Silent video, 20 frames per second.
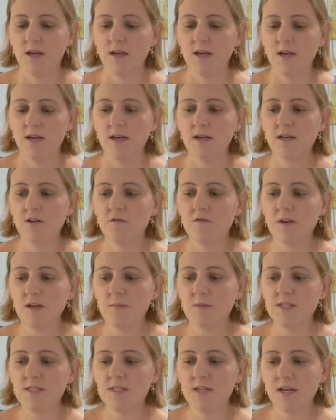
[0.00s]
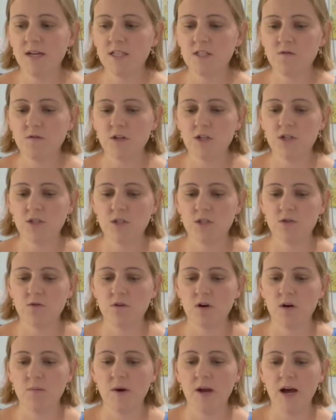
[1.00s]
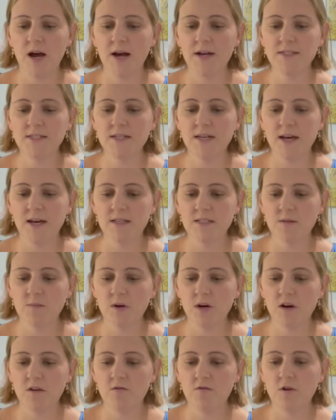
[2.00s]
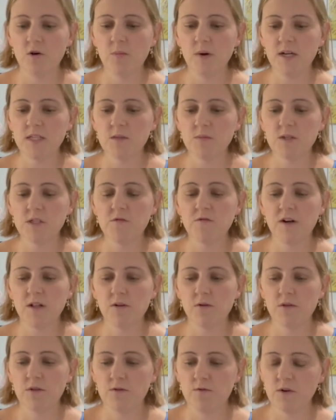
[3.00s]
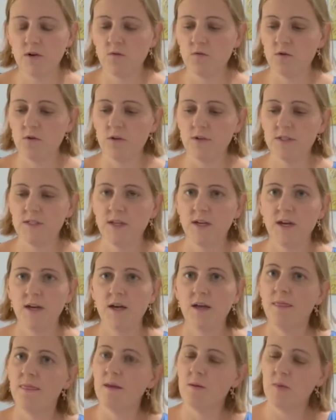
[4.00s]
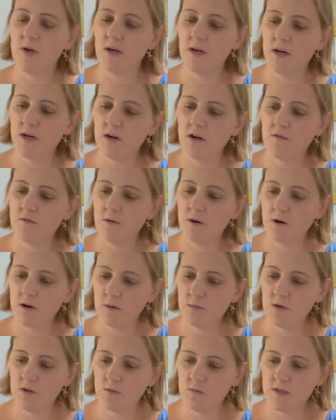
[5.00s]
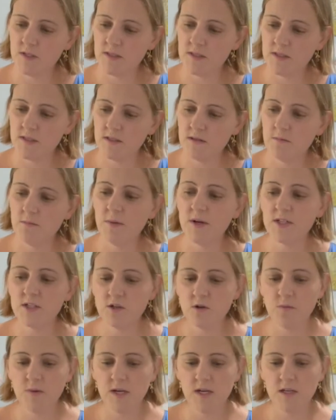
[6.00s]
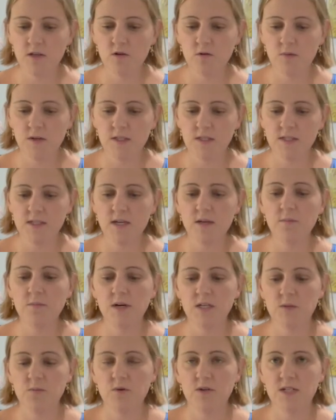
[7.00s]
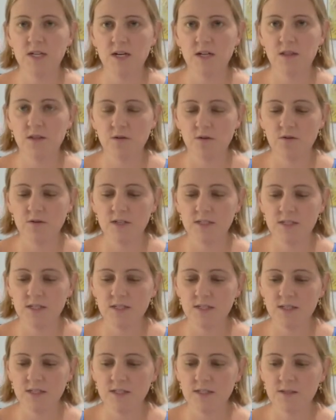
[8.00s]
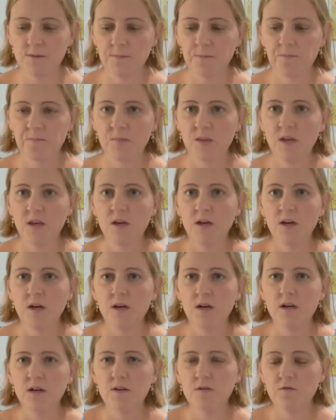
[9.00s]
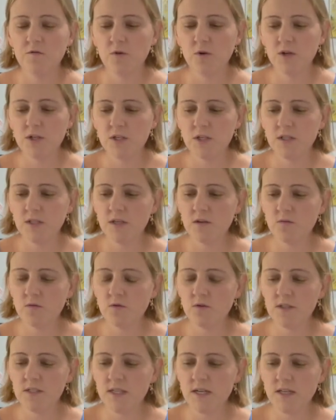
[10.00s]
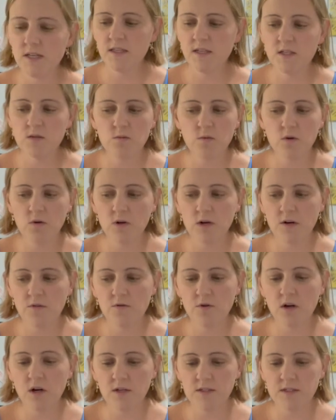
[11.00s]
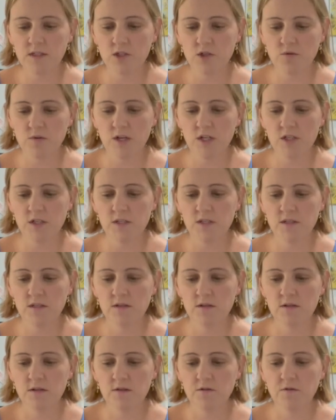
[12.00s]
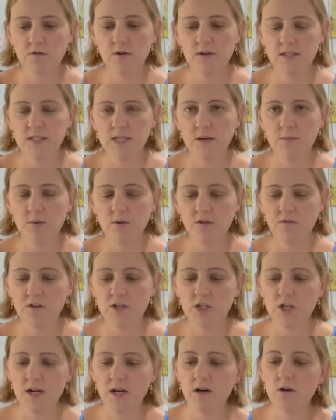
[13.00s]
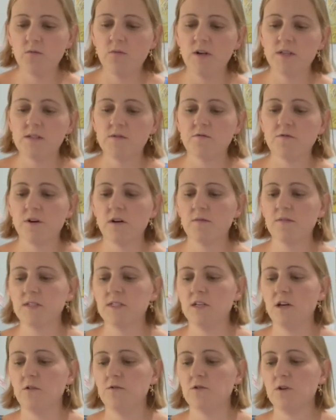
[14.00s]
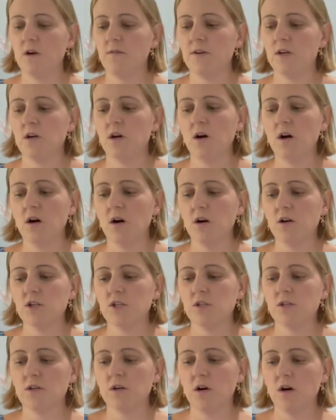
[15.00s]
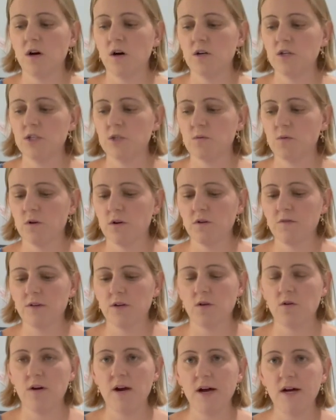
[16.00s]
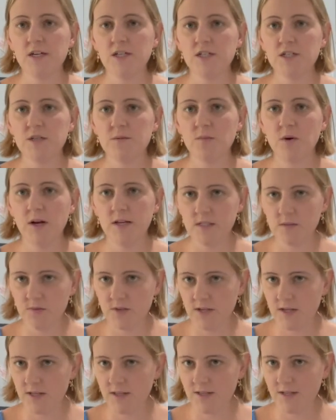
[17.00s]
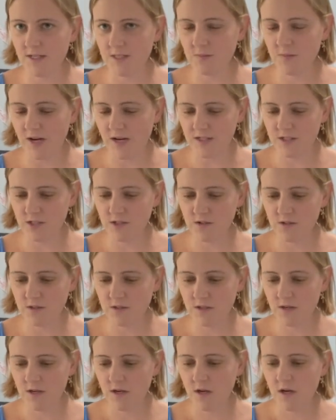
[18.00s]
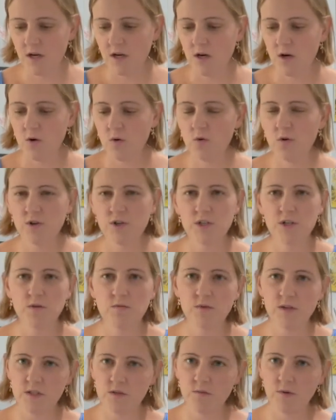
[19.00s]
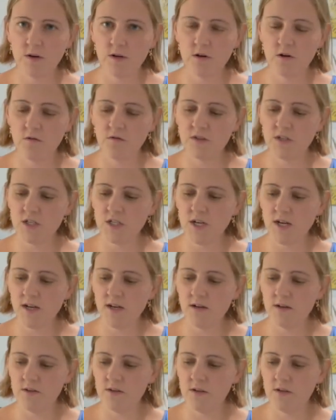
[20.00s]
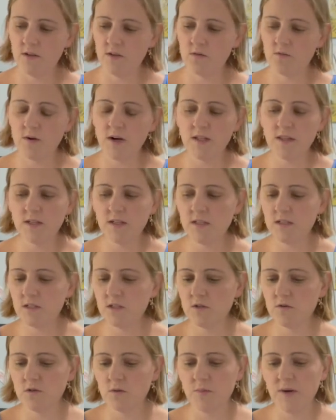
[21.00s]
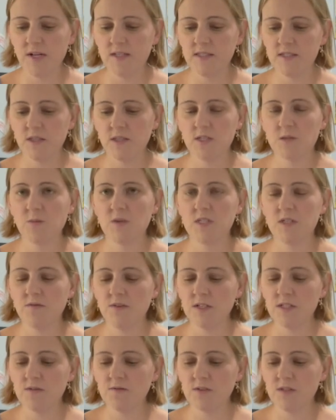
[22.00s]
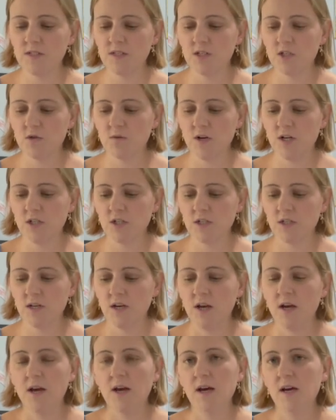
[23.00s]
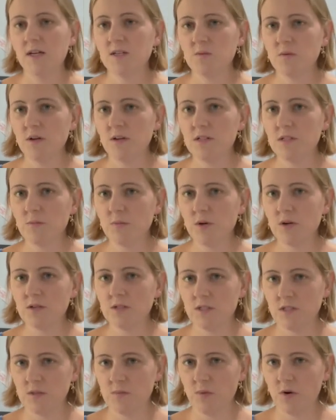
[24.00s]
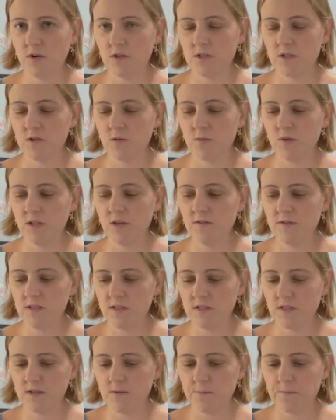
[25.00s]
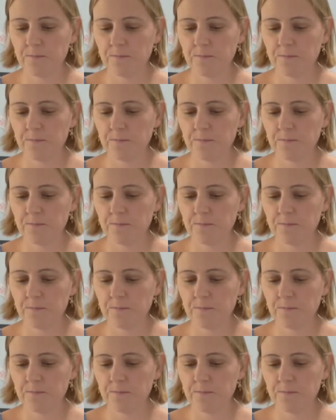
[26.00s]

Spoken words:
In a famous science fiction story by Isaac Asimov, robots must follow 3 rules. They may not harm humans, must obey humans, and must protect their own existence. Unfortunately, rules like won't cover all situations. For example, if a child runs in front of a self-driving car, should the car swerve and crash, possibly killing its passengers? Or should it risk running over the child? The right thing to do depends on the specifics of the situation, as well as a person's personal belief system.